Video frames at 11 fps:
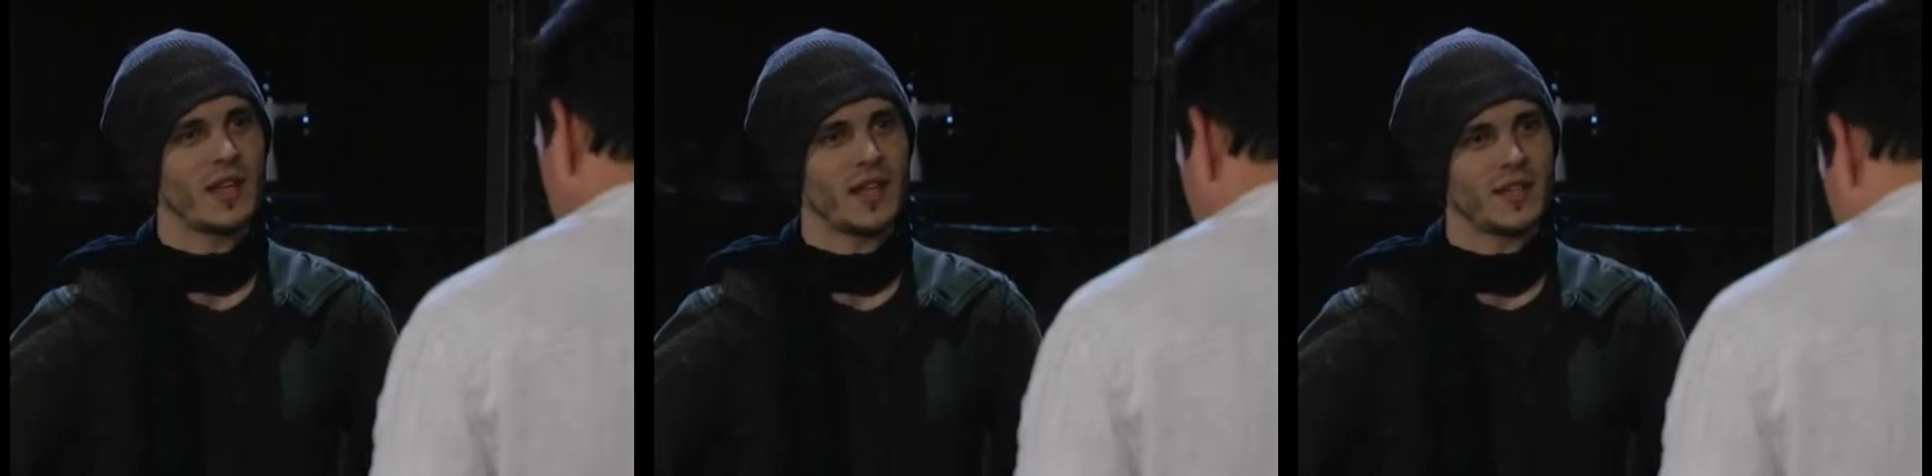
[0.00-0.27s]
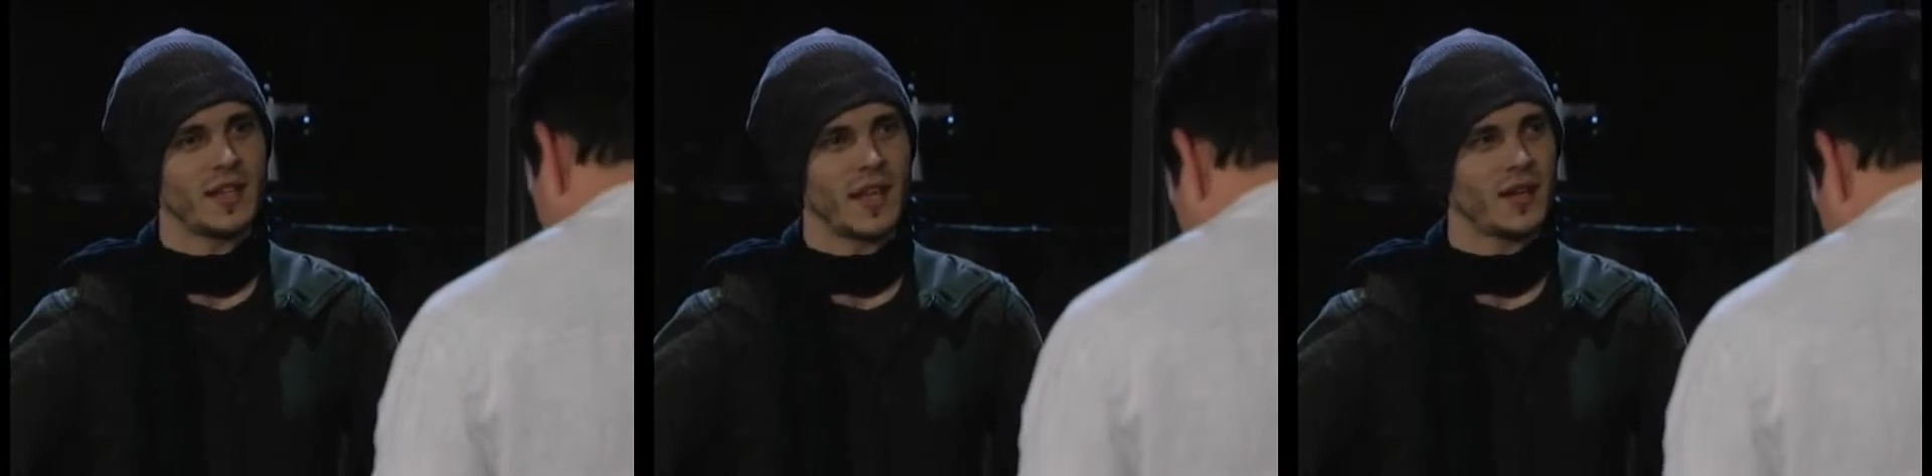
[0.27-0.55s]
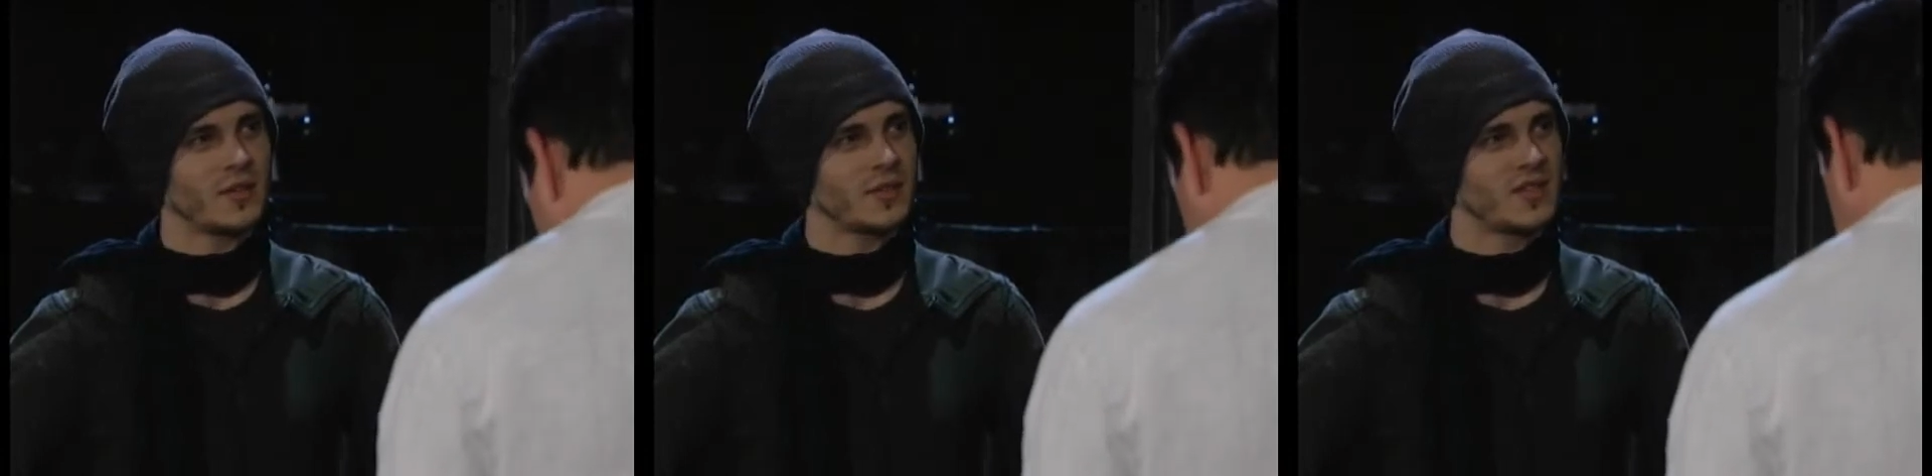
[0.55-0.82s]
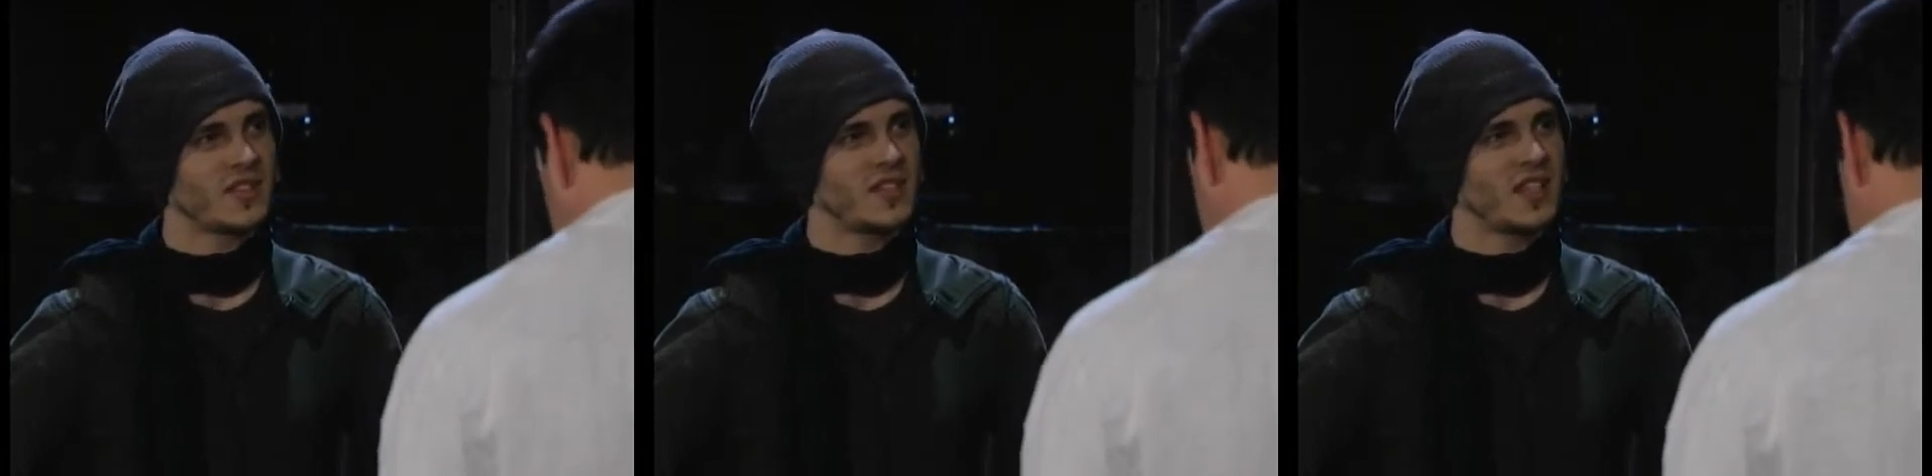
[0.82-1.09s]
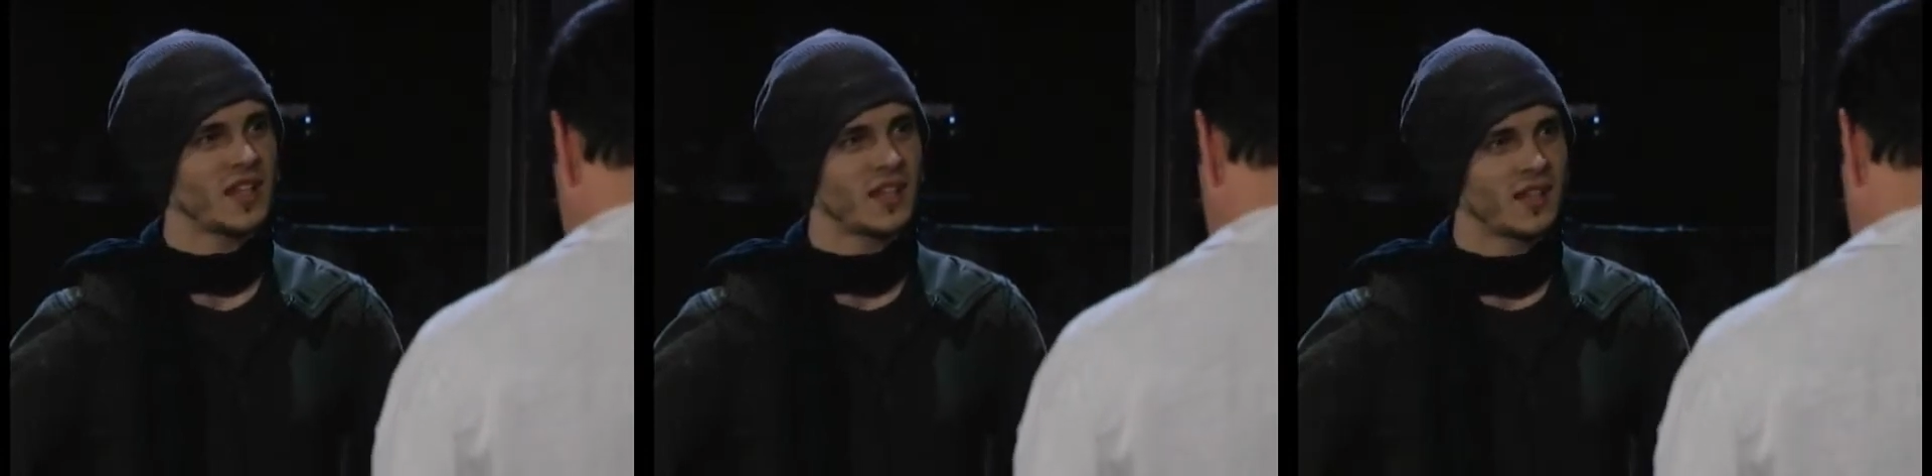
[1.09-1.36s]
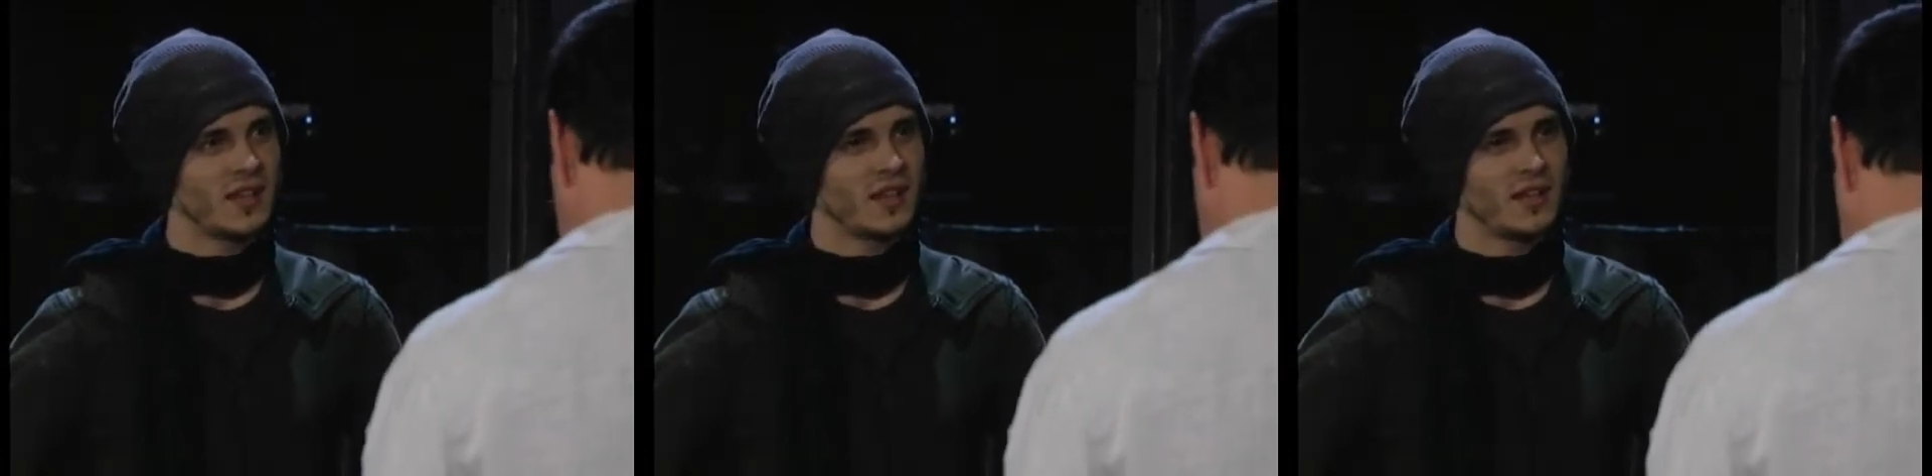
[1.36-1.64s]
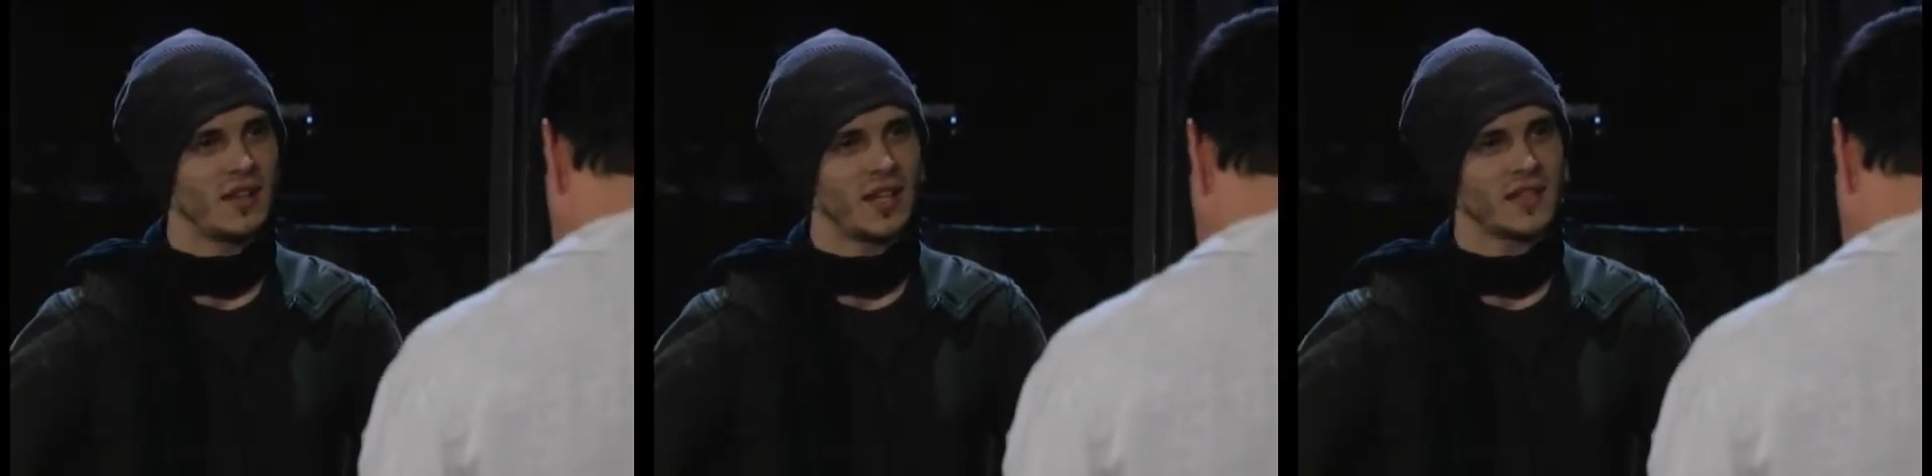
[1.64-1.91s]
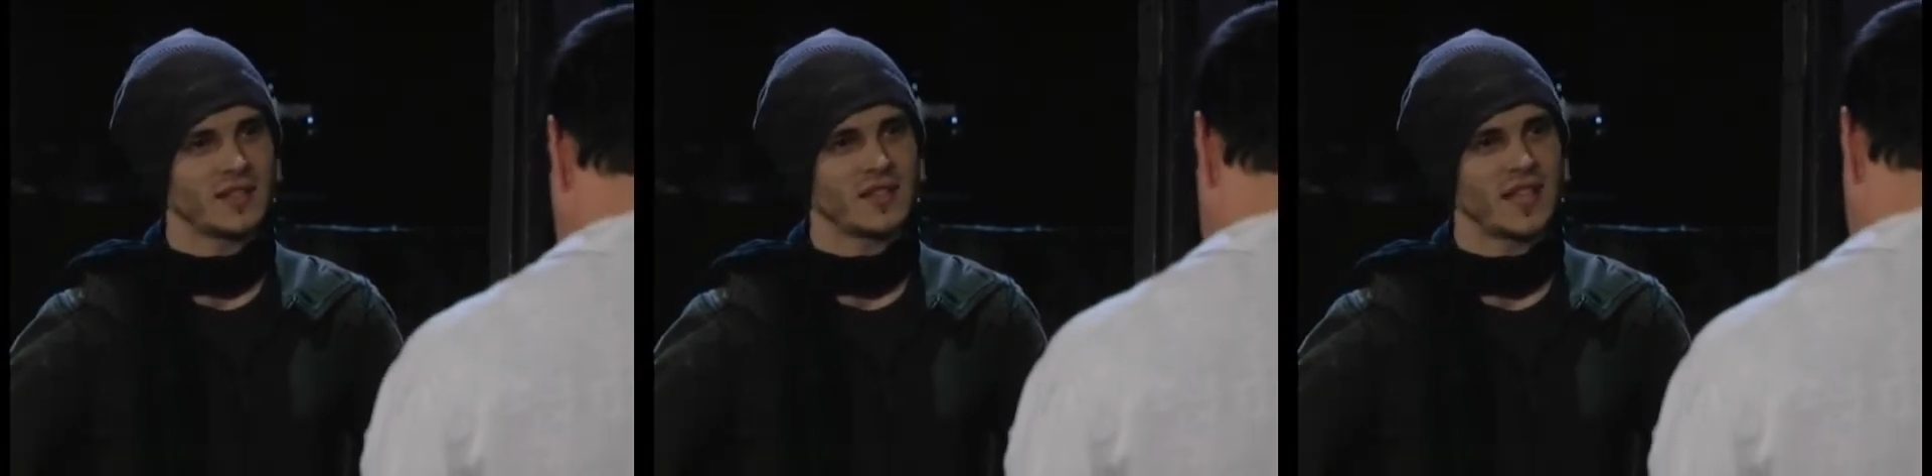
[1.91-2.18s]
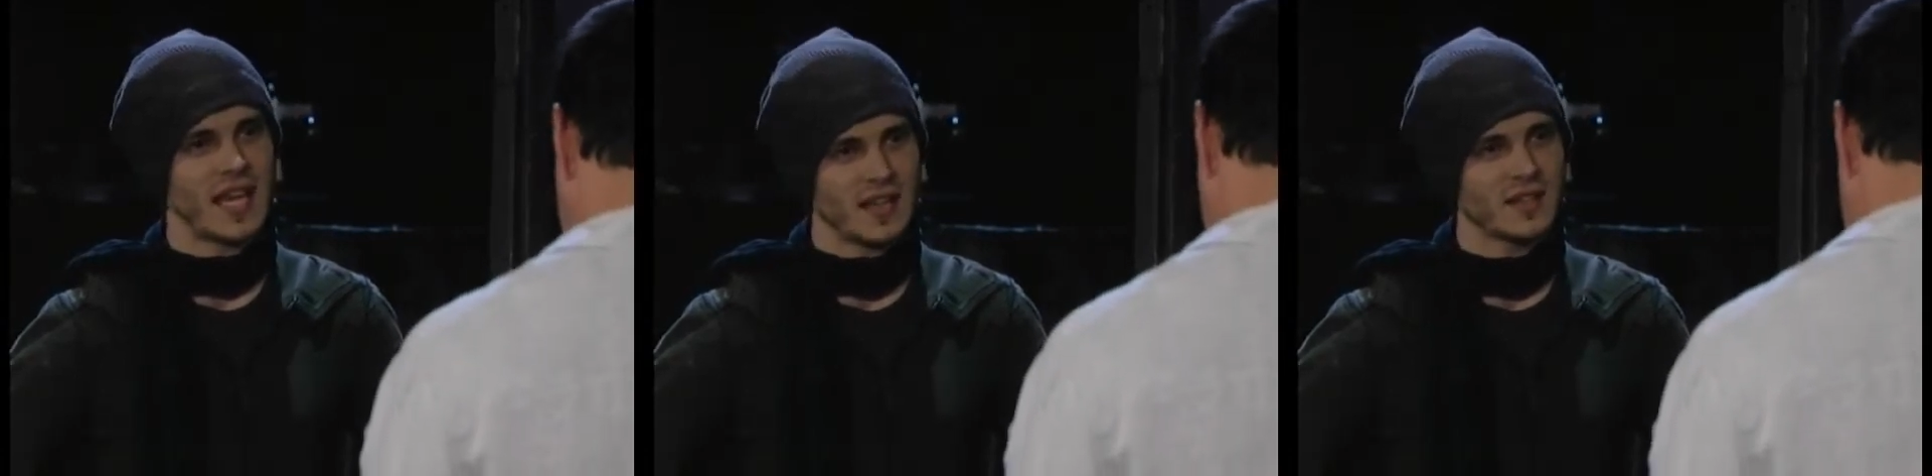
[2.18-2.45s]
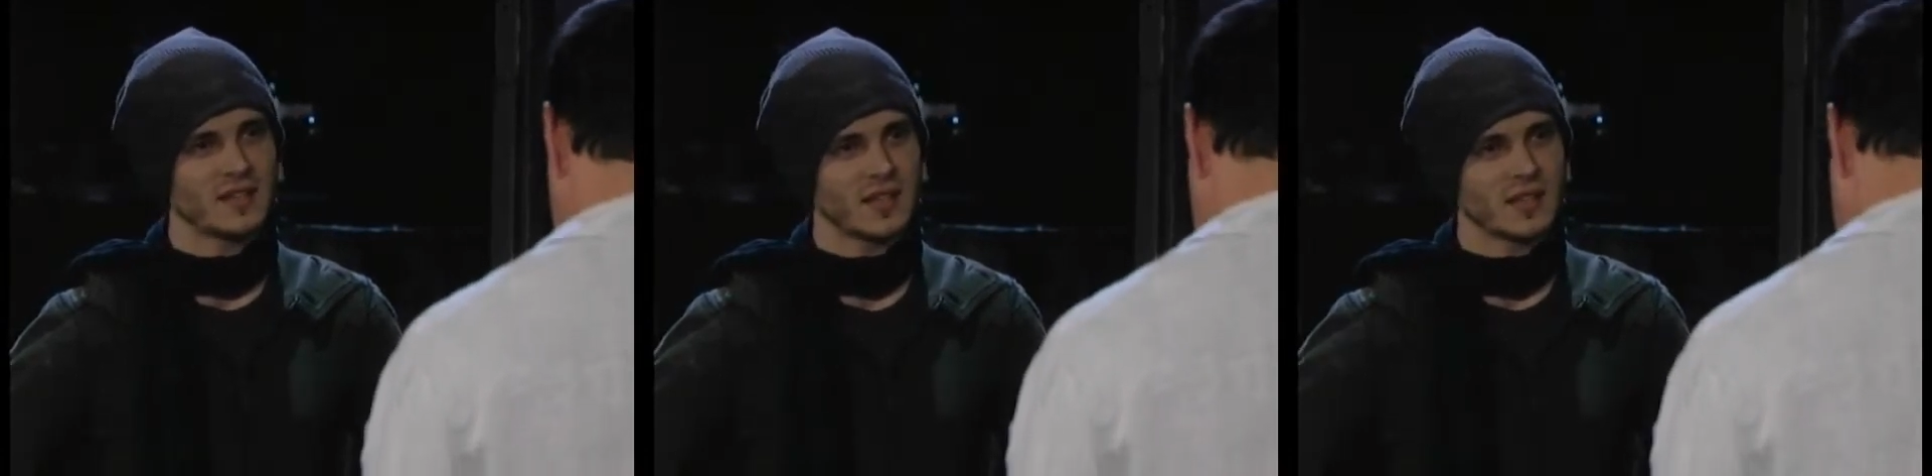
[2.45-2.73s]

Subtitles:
any idea how sick and insane this